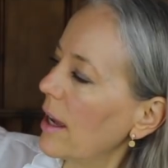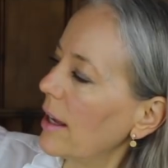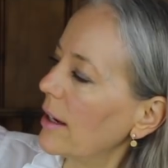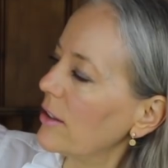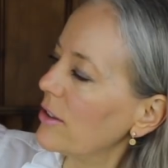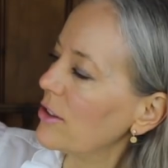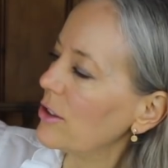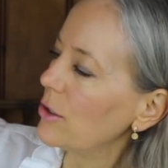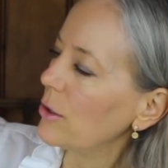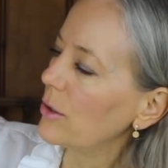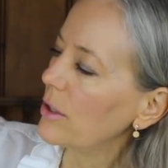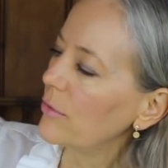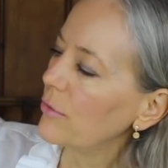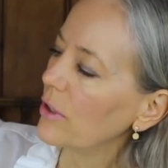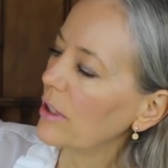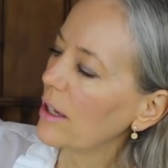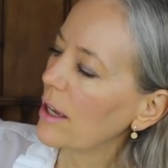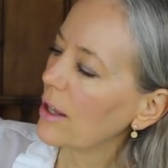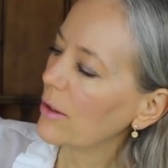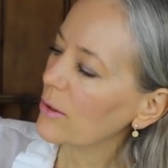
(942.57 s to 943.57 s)
And it's two
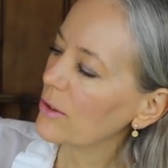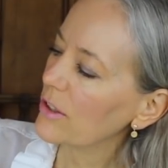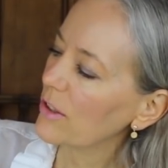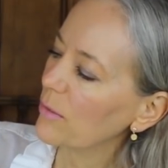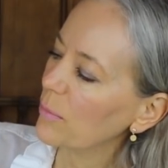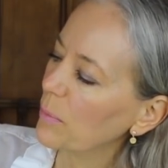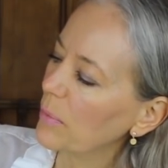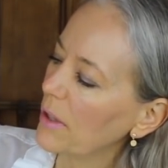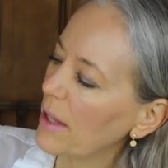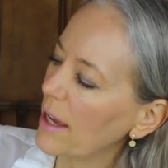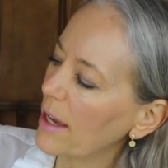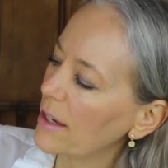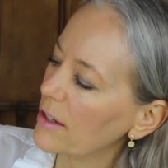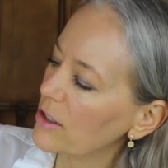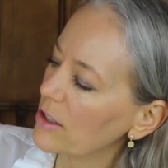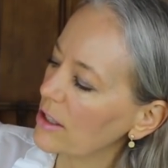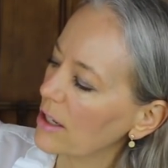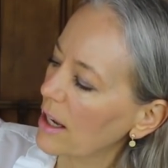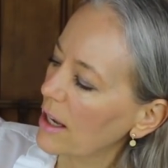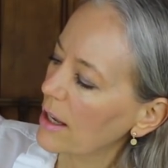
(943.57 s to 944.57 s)
different colors of
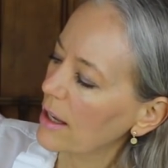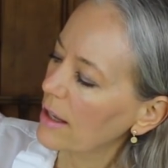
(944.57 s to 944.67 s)
blush.